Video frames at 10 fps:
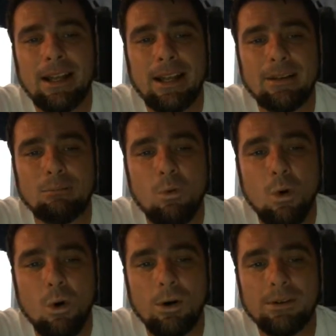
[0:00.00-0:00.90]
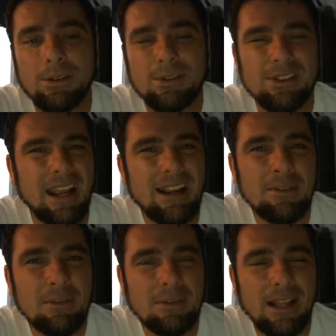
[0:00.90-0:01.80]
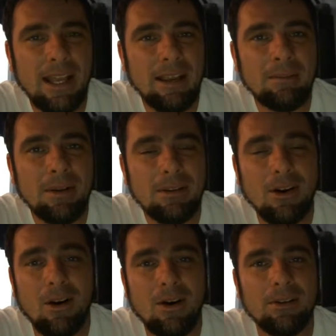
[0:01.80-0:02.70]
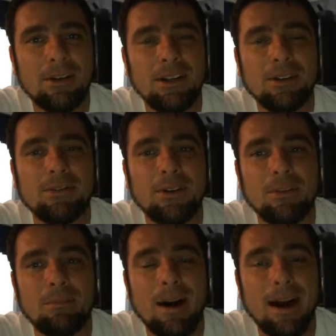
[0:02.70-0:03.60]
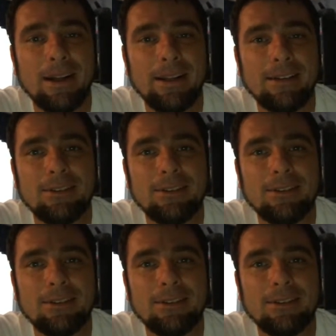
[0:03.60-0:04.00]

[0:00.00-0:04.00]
And the more you stay inflamed, the harder it is for your body